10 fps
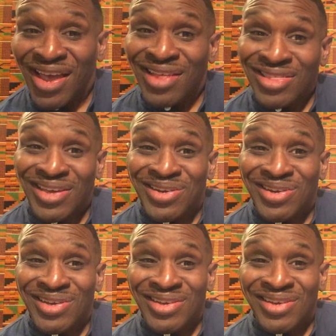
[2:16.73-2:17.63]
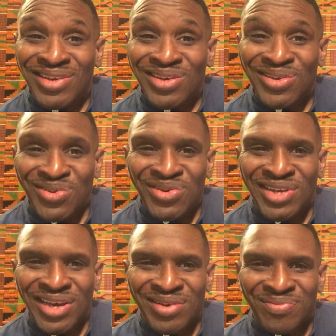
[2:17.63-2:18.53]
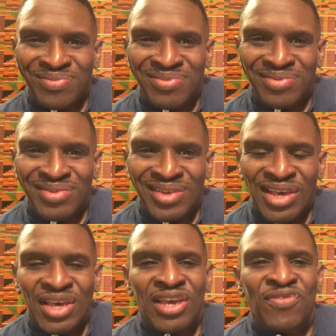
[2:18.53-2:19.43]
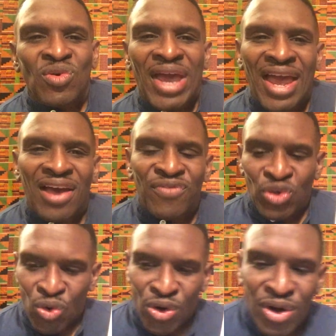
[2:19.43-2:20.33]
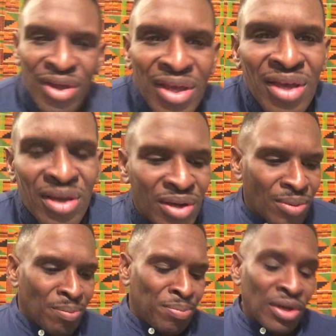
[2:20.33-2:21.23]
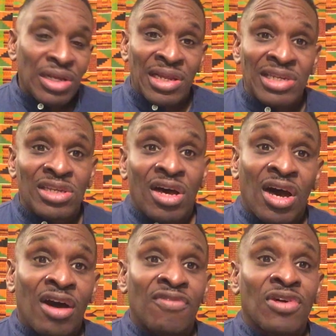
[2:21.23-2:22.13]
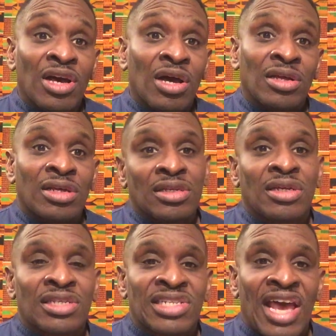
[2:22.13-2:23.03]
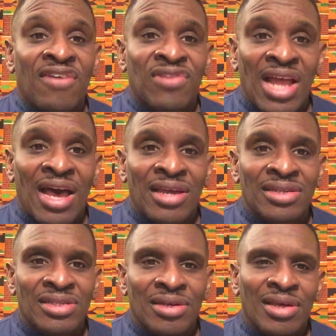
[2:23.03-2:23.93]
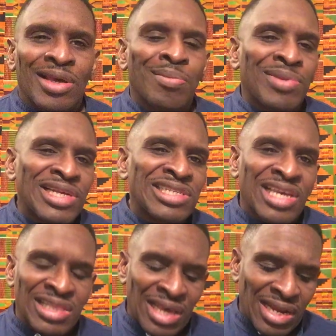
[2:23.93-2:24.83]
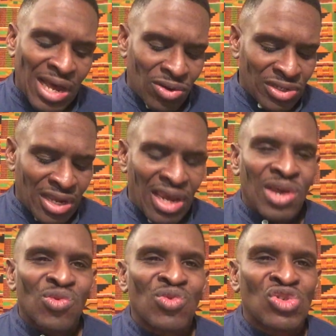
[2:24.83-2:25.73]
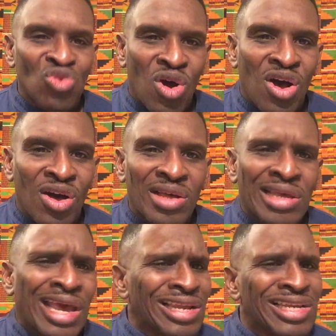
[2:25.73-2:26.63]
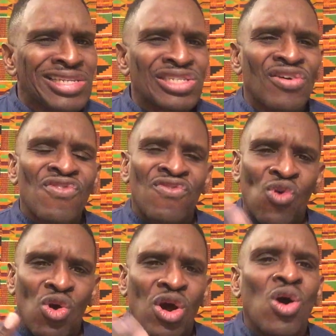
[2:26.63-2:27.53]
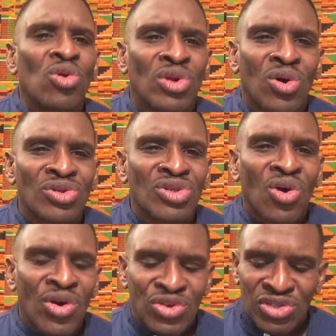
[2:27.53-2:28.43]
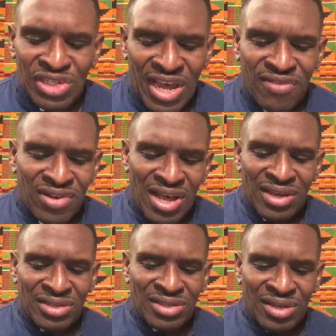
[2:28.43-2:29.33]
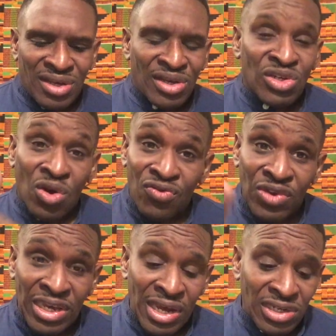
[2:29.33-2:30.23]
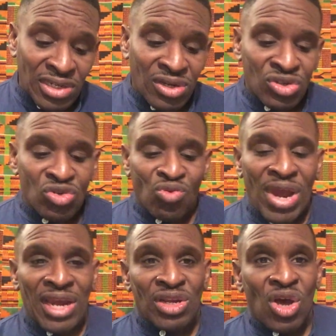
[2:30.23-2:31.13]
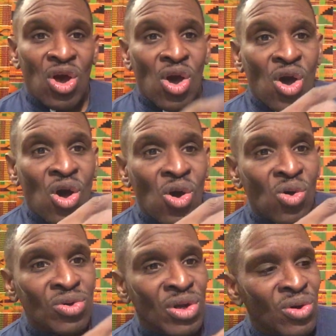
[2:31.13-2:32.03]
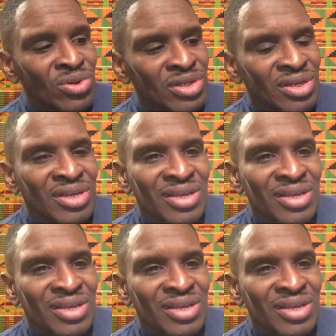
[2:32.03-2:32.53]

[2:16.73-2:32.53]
And then you're done. If you have your booklet of staff lines, please get that out and draw at least 4 whole notes on your staff lines. Don't forget to write whole note